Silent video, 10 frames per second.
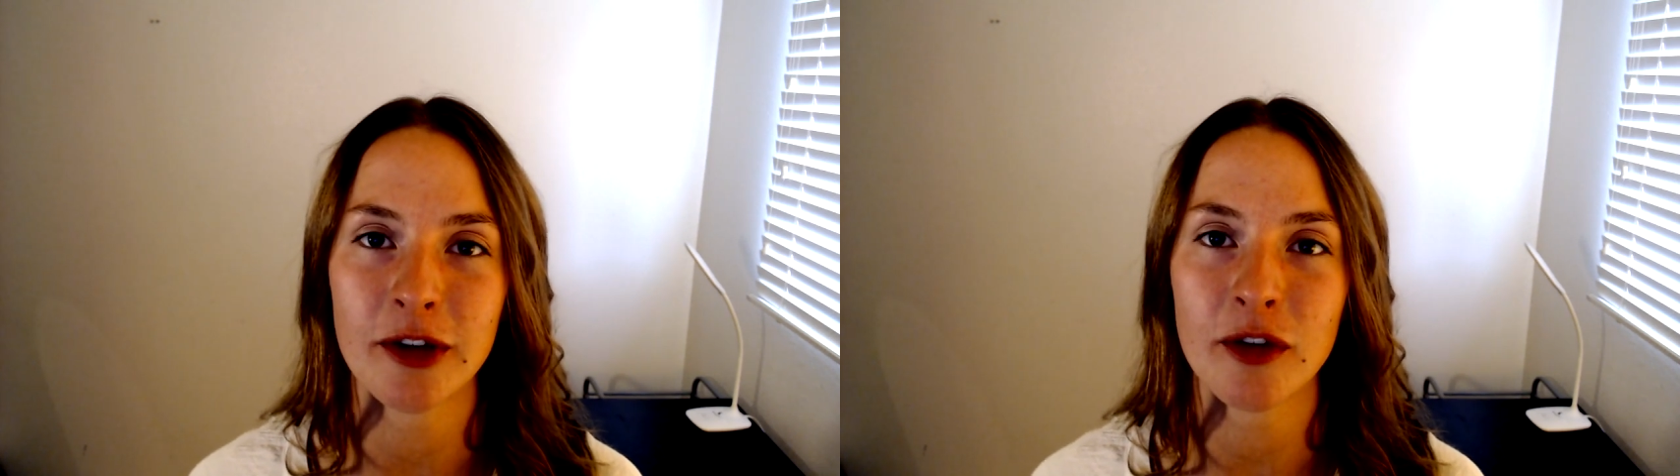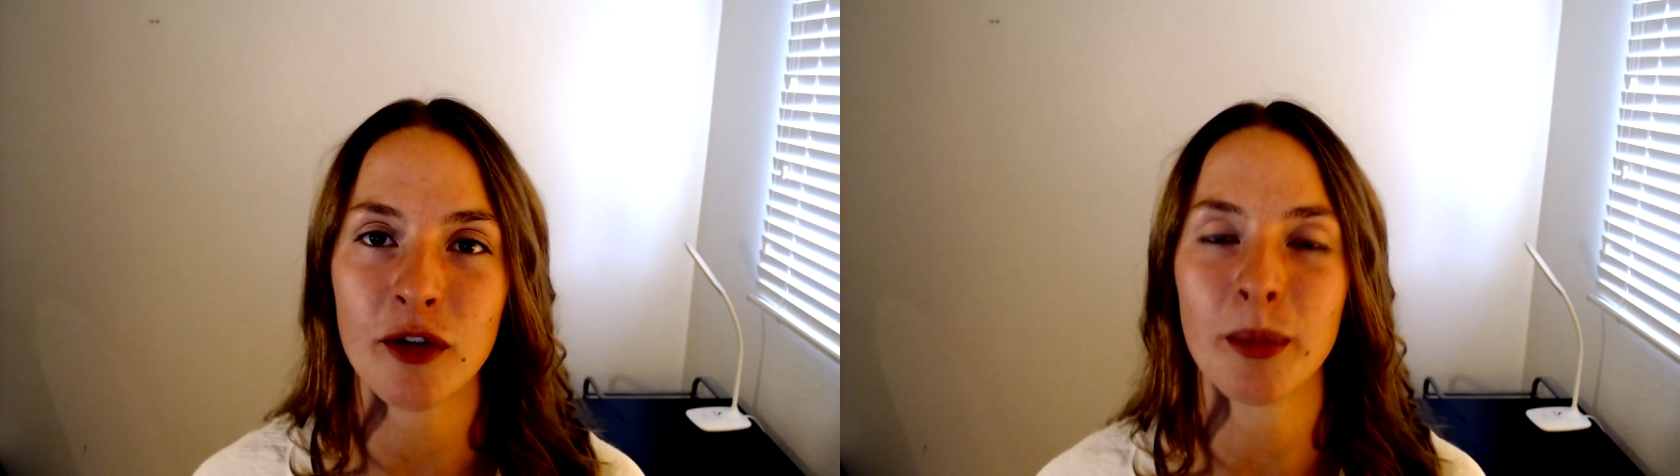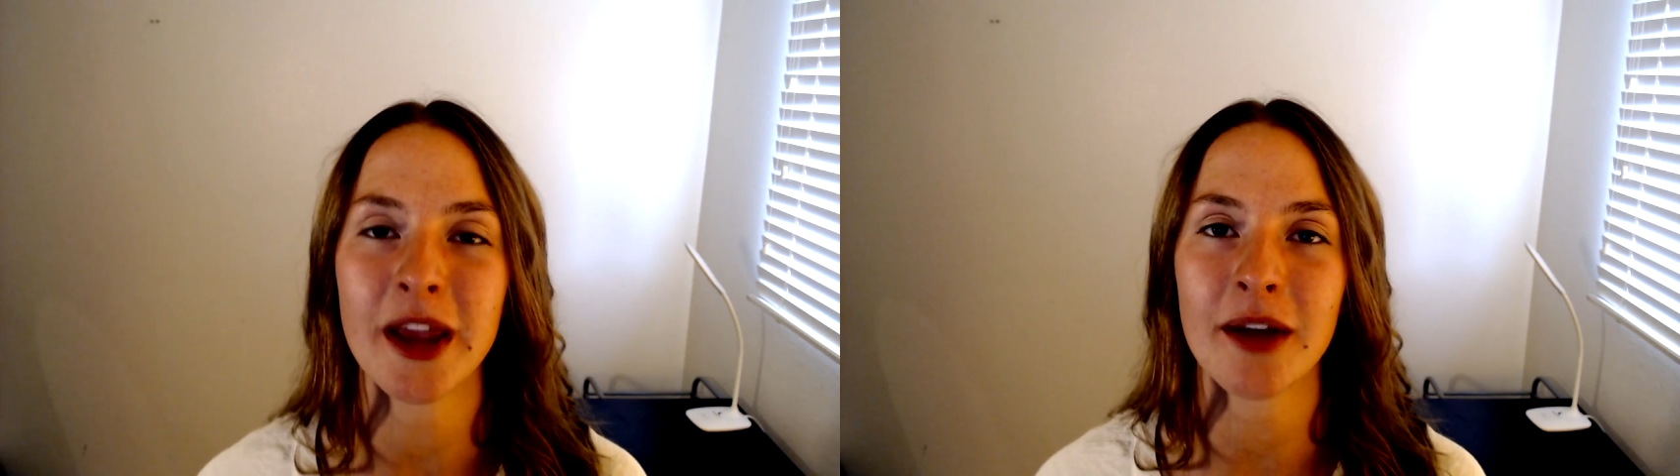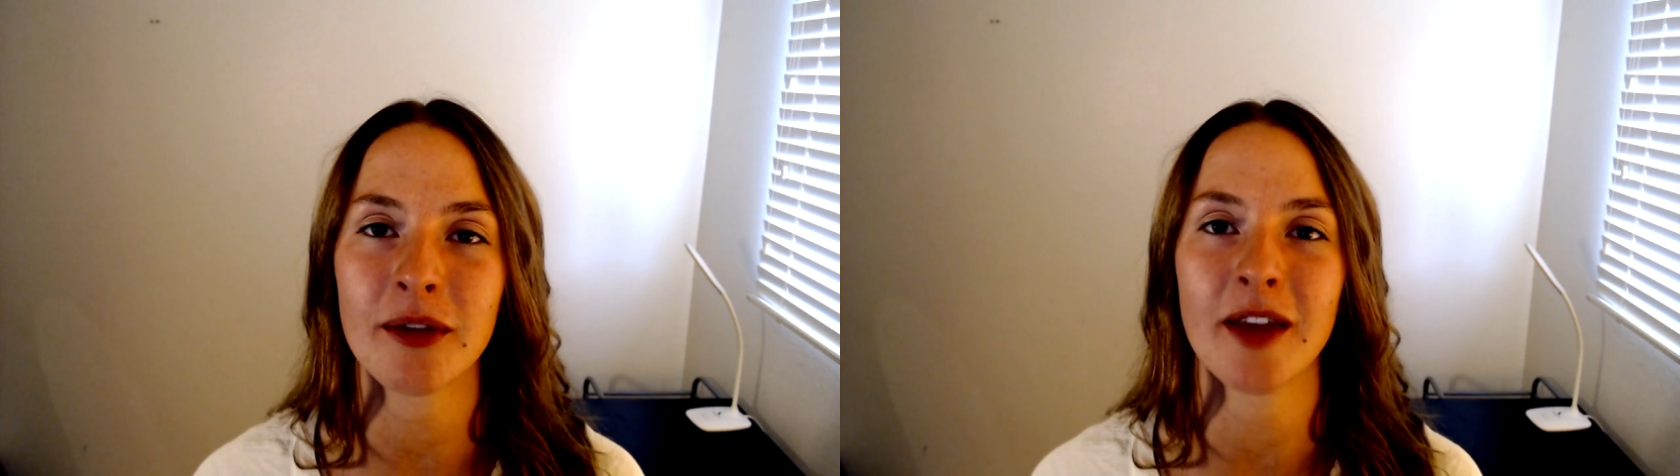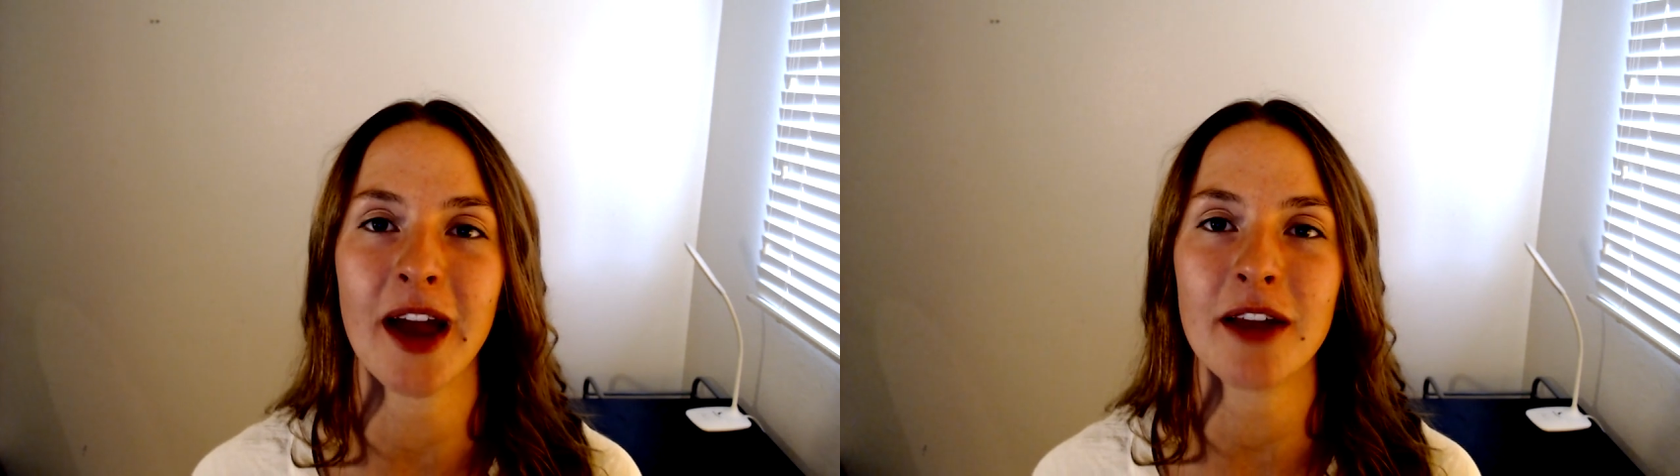so being
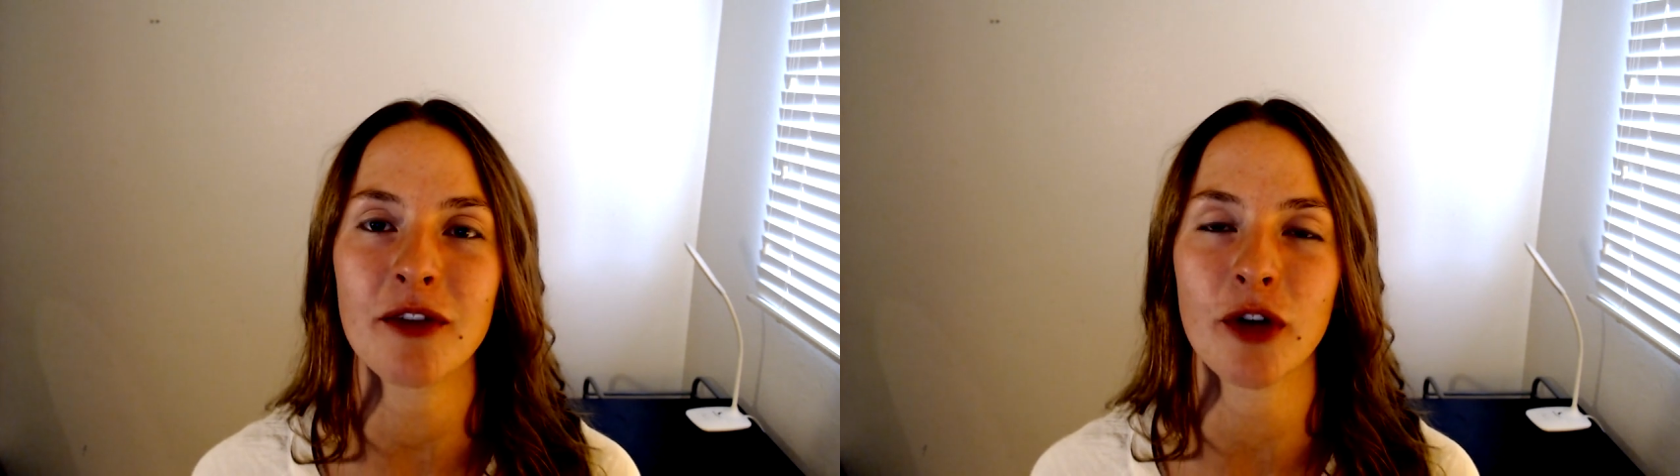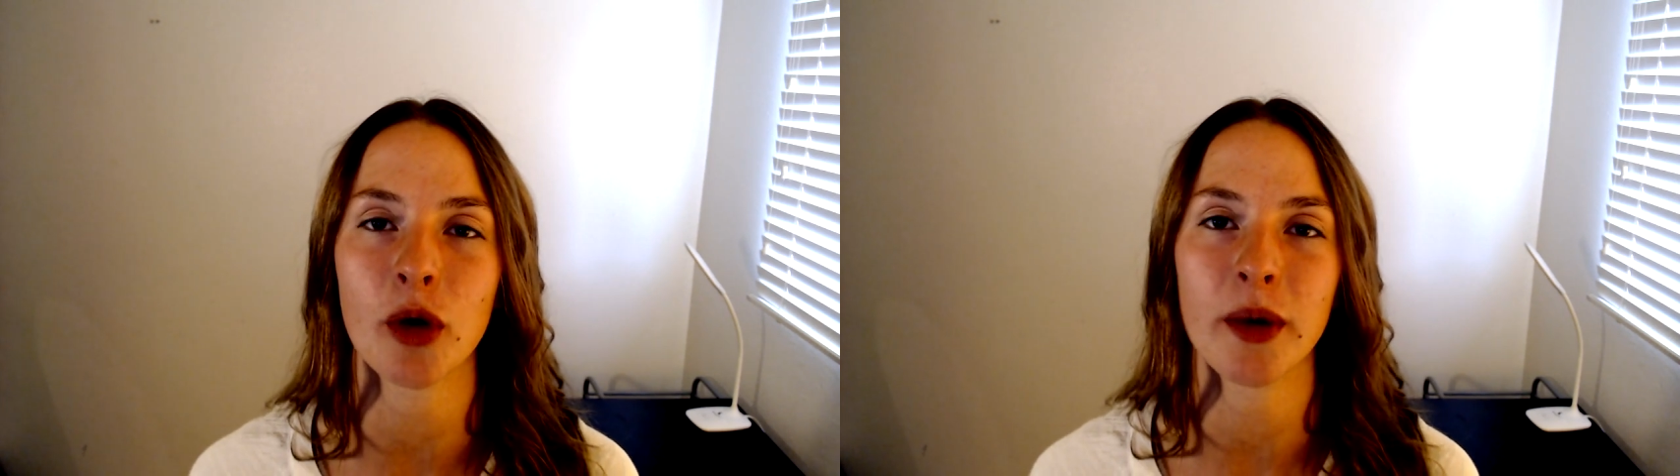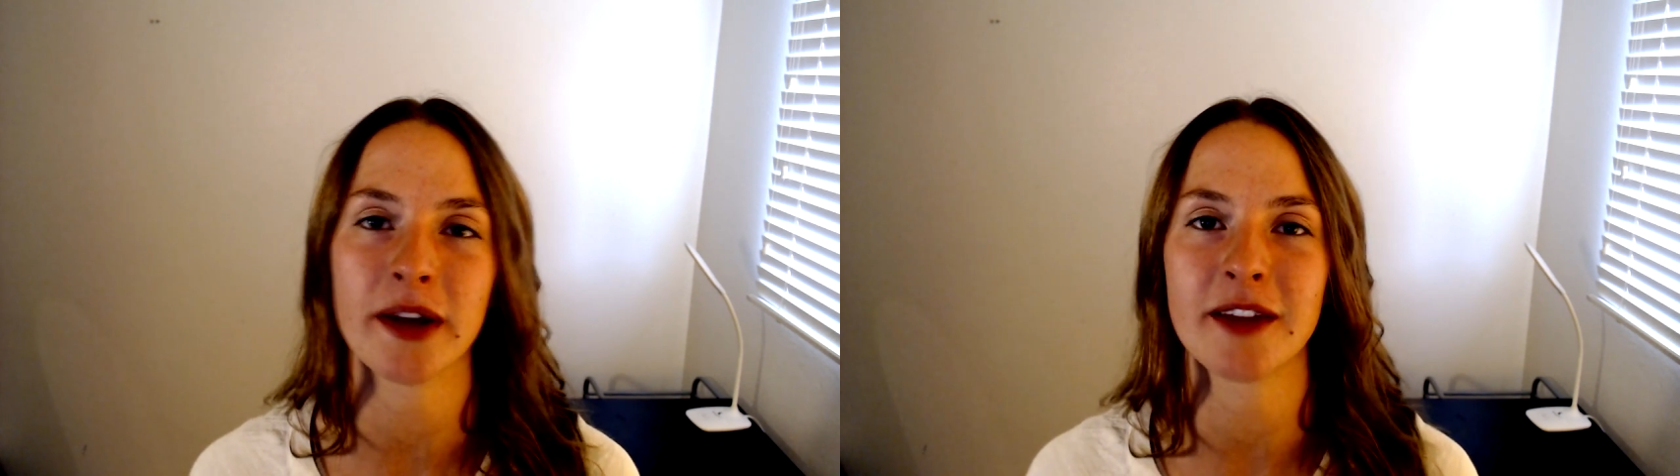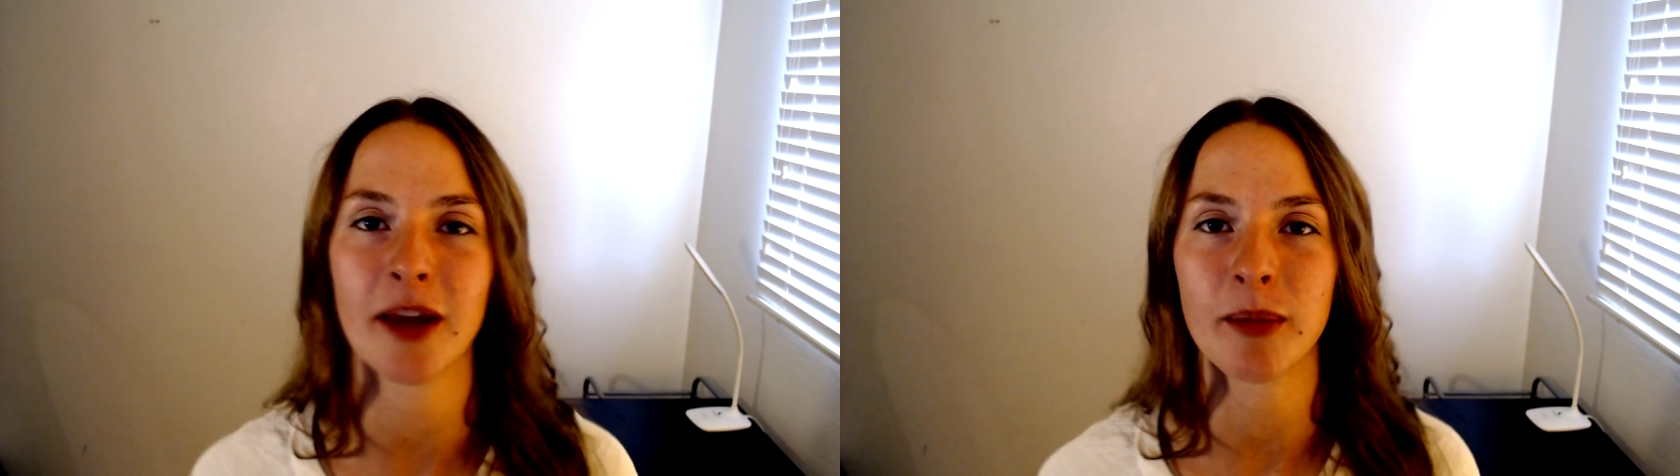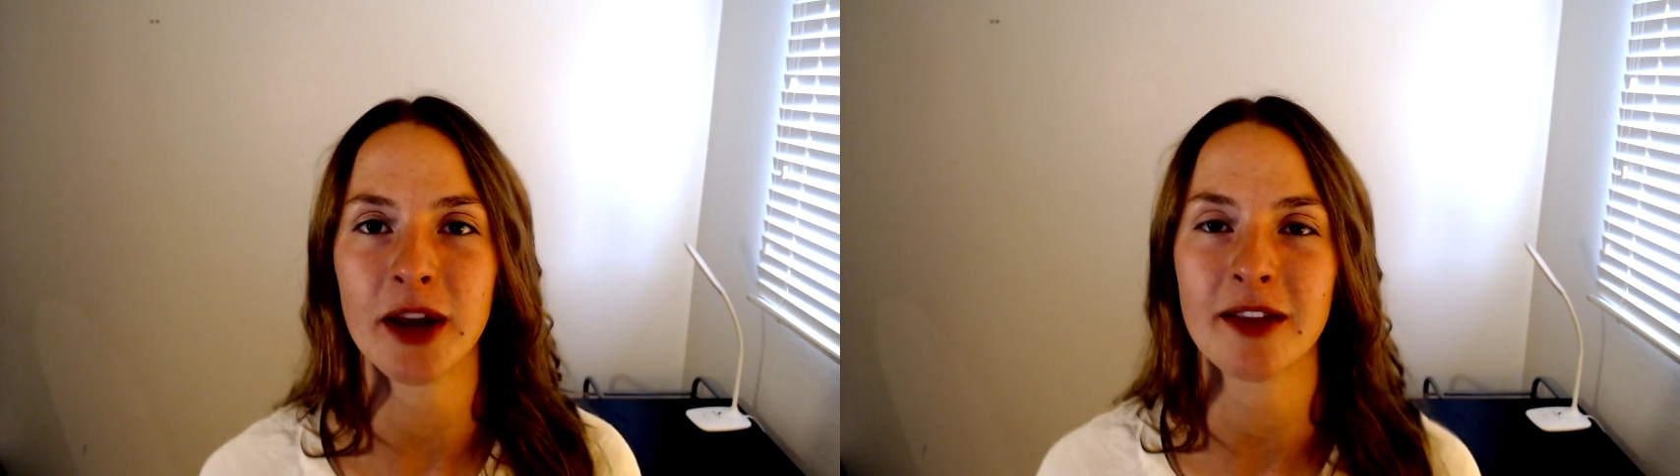outside for a quick 10
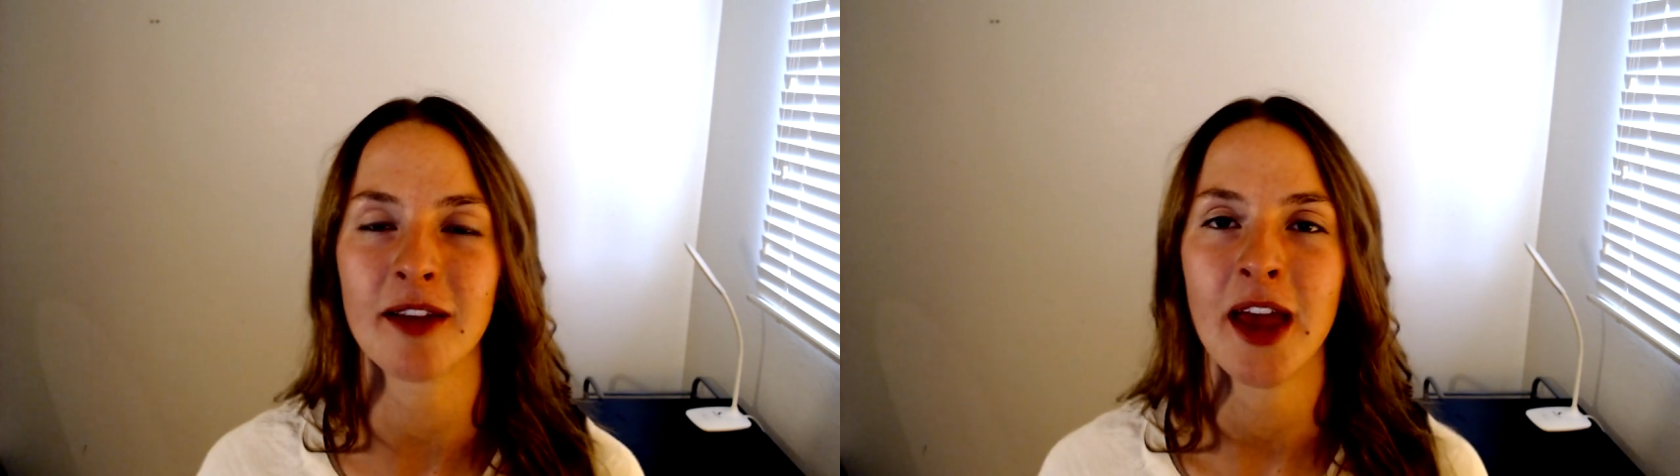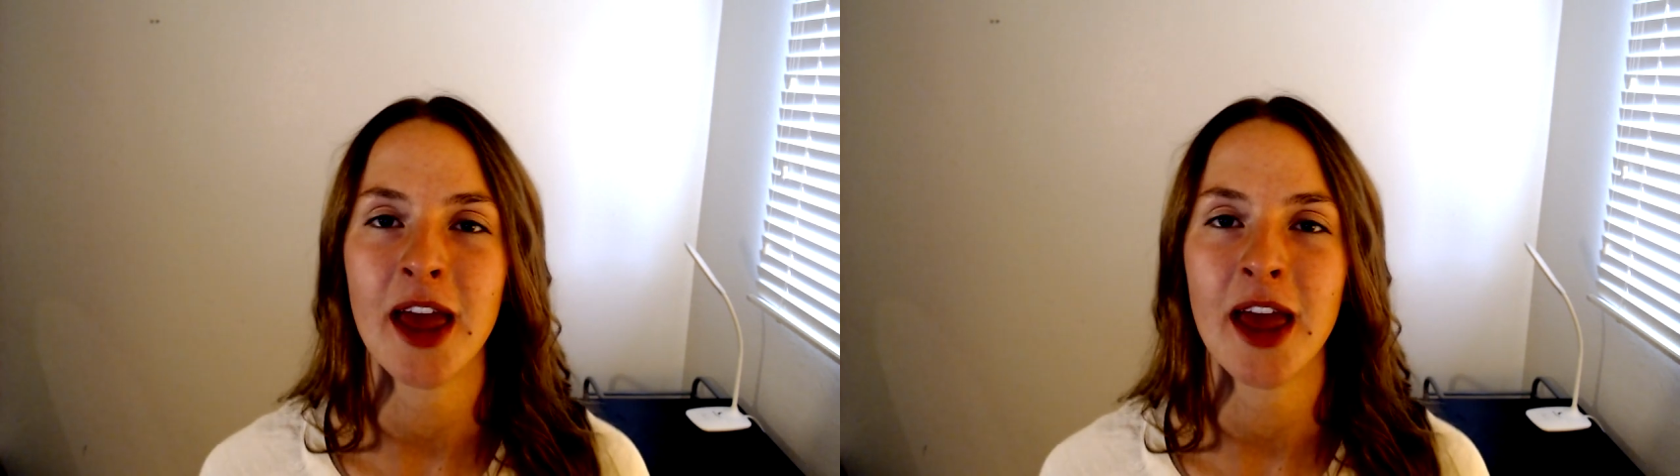minutes